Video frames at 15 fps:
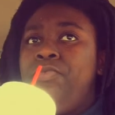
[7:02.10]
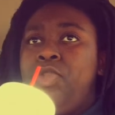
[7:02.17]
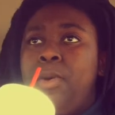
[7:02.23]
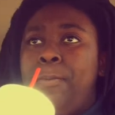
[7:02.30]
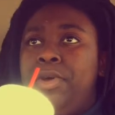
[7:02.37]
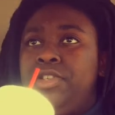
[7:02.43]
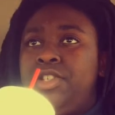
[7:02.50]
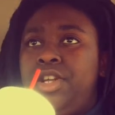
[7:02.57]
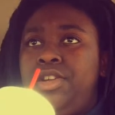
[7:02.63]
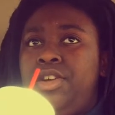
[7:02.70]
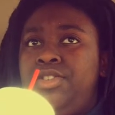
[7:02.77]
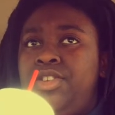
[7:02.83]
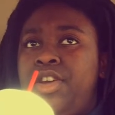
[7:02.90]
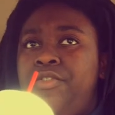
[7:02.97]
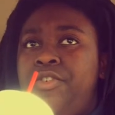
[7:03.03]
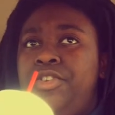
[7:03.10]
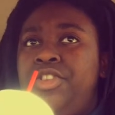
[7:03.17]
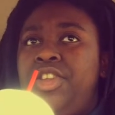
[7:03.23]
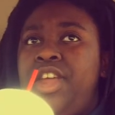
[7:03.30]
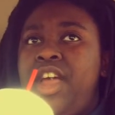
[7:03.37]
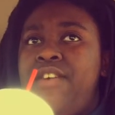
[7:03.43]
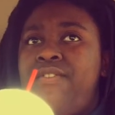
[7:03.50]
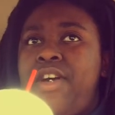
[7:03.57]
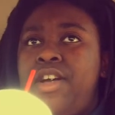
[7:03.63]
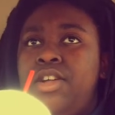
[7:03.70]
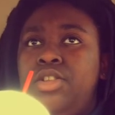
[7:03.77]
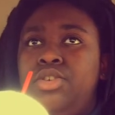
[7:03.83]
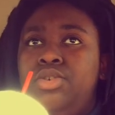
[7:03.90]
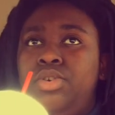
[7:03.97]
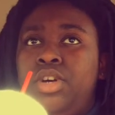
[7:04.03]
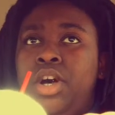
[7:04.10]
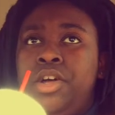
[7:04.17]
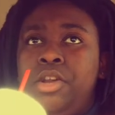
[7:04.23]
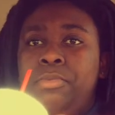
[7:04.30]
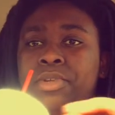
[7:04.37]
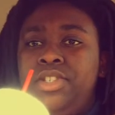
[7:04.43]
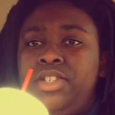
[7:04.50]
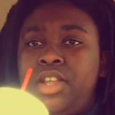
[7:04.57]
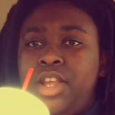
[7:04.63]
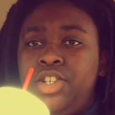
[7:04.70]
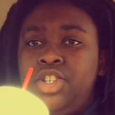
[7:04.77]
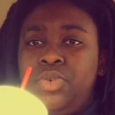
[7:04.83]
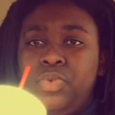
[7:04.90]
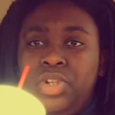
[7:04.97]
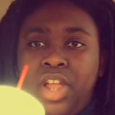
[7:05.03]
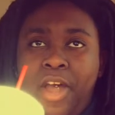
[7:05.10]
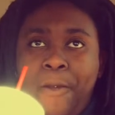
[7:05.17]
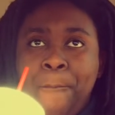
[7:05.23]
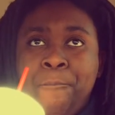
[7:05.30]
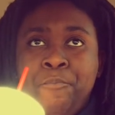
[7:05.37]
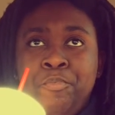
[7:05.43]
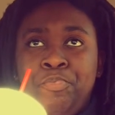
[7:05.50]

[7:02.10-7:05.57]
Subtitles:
the best hot dogs ever. And then they have like a little condiment section with like